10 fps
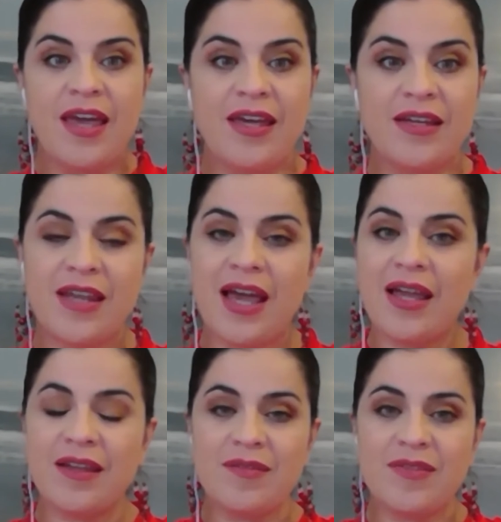And
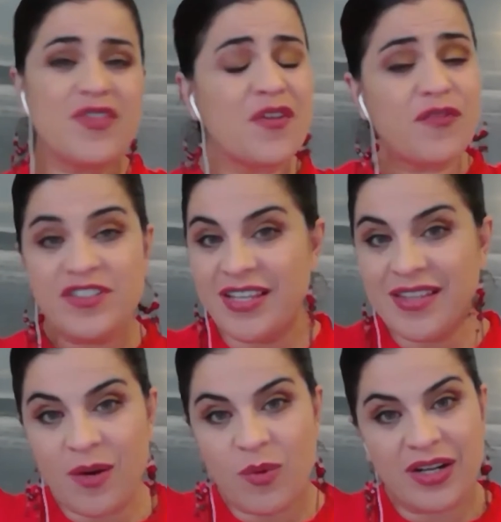the first thing
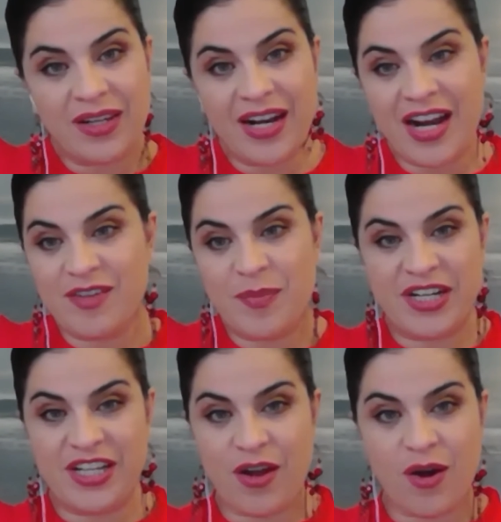that I want to let
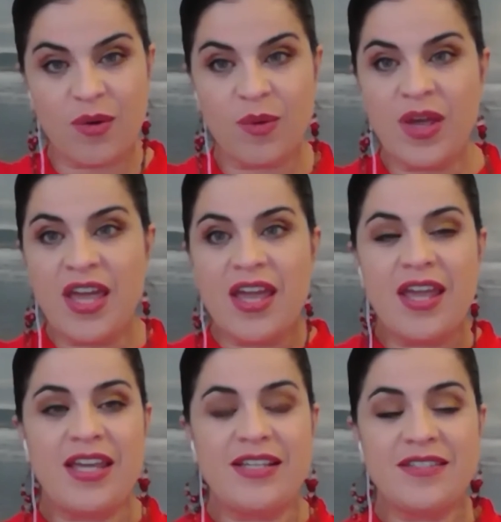everybody know
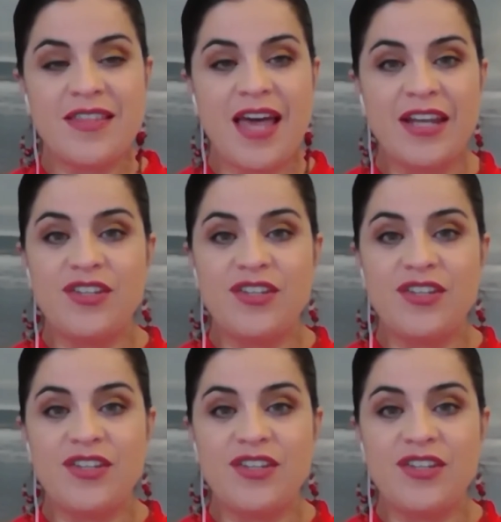is that